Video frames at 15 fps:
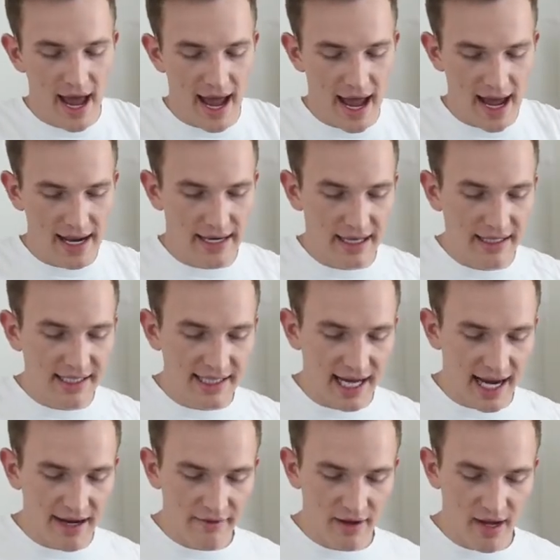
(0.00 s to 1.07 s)
And
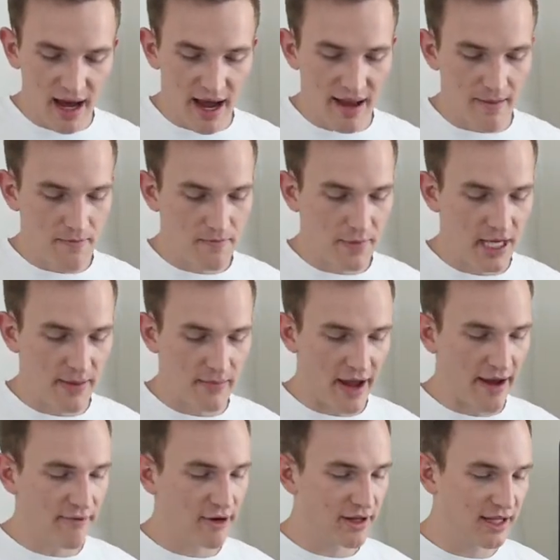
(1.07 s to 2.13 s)
inside of it, I keep
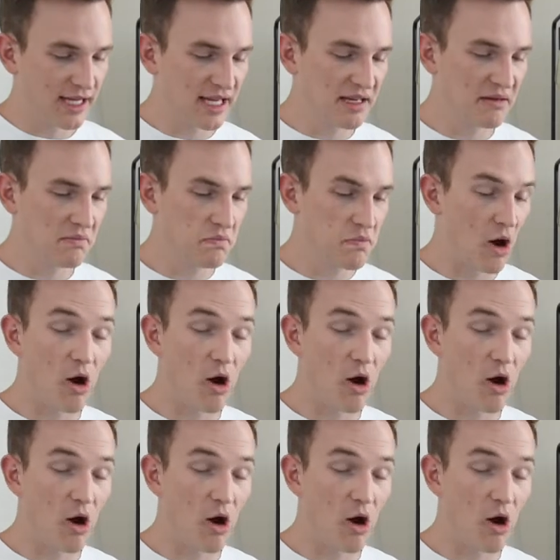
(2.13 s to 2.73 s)
everything,